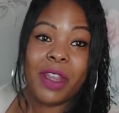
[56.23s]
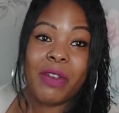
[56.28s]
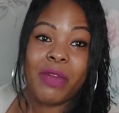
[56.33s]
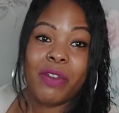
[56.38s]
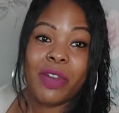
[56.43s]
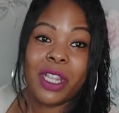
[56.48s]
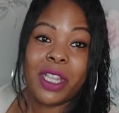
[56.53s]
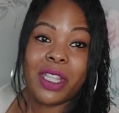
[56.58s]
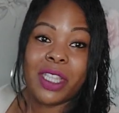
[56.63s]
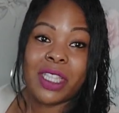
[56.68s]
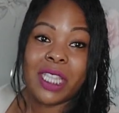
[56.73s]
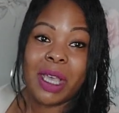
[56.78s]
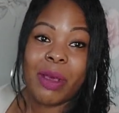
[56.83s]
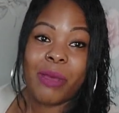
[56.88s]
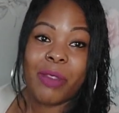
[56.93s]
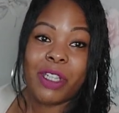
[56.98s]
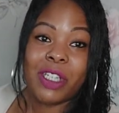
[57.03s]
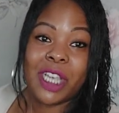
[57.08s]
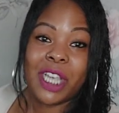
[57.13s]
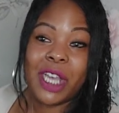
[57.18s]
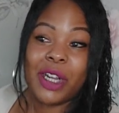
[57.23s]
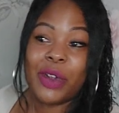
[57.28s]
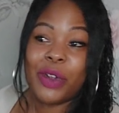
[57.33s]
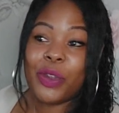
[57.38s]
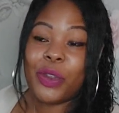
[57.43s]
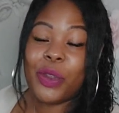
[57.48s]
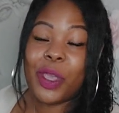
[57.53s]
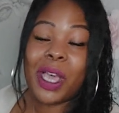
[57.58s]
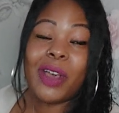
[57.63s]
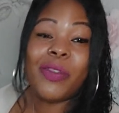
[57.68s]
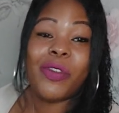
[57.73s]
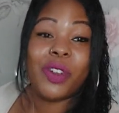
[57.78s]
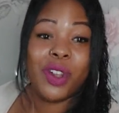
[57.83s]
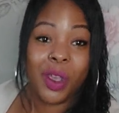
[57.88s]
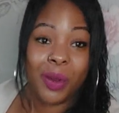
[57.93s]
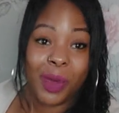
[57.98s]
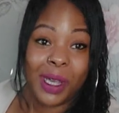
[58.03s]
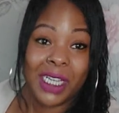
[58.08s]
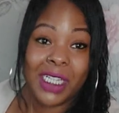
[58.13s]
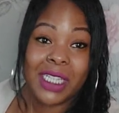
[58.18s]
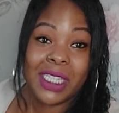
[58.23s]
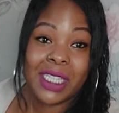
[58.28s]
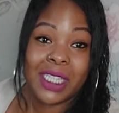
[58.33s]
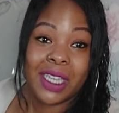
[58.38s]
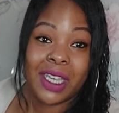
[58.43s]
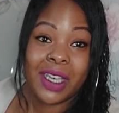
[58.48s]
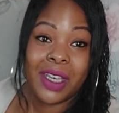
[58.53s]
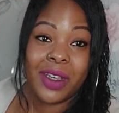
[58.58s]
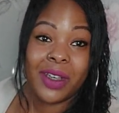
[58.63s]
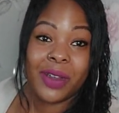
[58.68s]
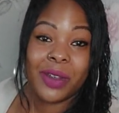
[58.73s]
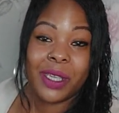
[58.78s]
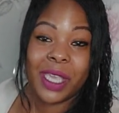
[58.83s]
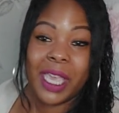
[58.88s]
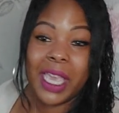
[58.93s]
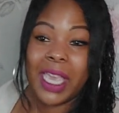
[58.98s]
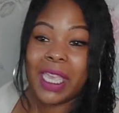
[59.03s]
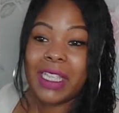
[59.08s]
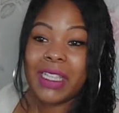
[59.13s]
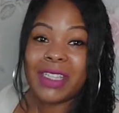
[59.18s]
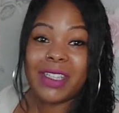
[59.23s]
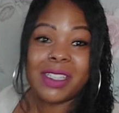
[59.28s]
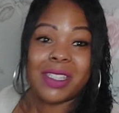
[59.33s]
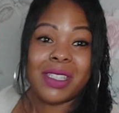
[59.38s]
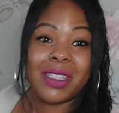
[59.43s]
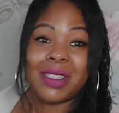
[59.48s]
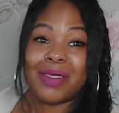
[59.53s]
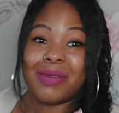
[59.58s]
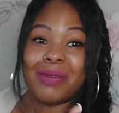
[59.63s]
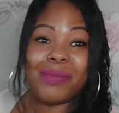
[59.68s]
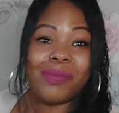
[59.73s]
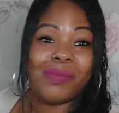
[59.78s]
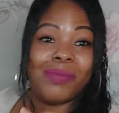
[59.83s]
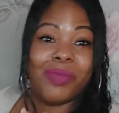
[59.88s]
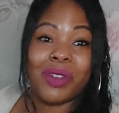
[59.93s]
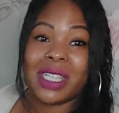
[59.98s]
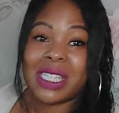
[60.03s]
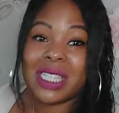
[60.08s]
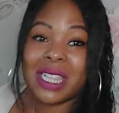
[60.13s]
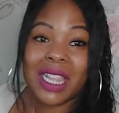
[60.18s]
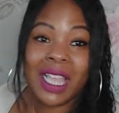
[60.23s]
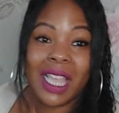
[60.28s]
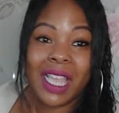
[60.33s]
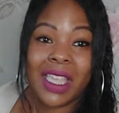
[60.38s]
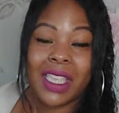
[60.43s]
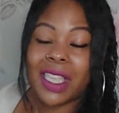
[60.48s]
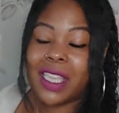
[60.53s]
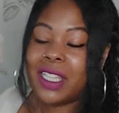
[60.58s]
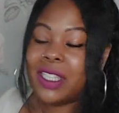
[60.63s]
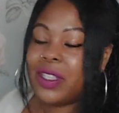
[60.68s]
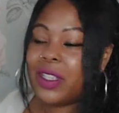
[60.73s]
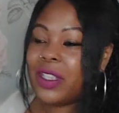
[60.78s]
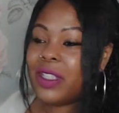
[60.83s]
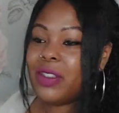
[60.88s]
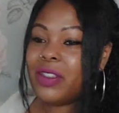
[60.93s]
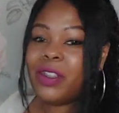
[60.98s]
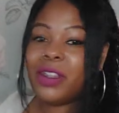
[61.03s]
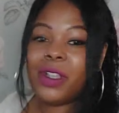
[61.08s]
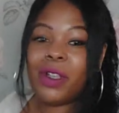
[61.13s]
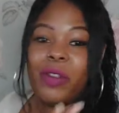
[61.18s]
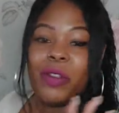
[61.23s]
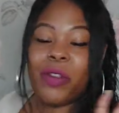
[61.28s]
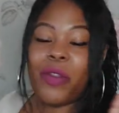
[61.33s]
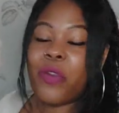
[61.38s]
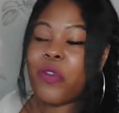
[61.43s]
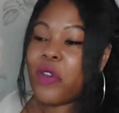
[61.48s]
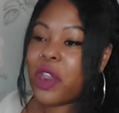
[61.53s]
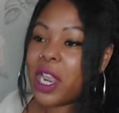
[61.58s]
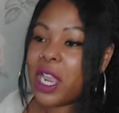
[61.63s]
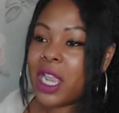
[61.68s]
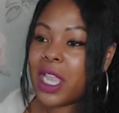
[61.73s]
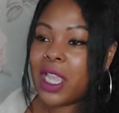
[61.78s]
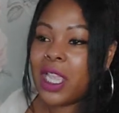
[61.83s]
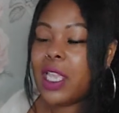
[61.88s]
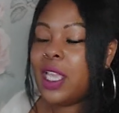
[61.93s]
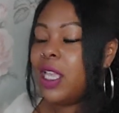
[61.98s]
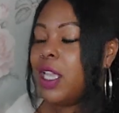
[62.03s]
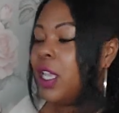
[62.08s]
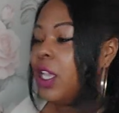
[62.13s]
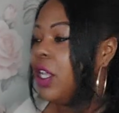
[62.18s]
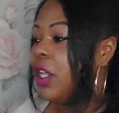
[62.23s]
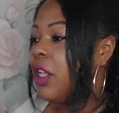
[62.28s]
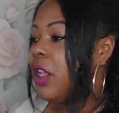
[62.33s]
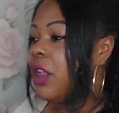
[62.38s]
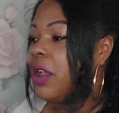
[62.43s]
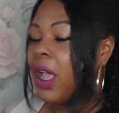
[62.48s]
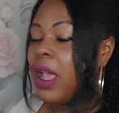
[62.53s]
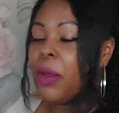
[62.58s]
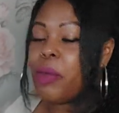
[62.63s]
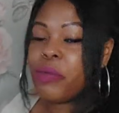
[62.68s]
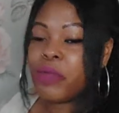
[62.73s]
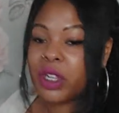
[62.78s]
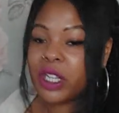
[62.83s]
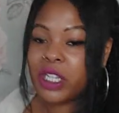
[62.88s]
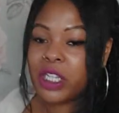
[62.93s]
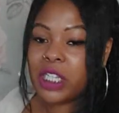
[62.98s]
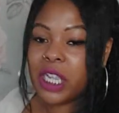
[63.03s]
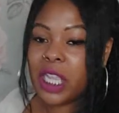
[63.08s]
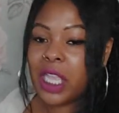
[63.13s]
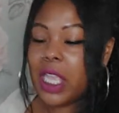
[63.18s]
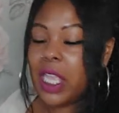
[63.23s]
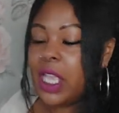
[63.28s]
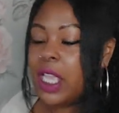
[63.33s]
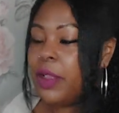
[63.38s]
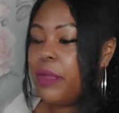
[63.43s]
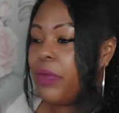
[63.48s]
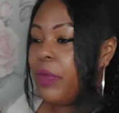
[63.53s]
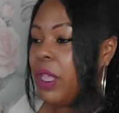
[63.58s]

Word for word: It really does help the channel. You have no idea, okay? Just press like. It's, it's you know, it's free. You know, I appreciate it.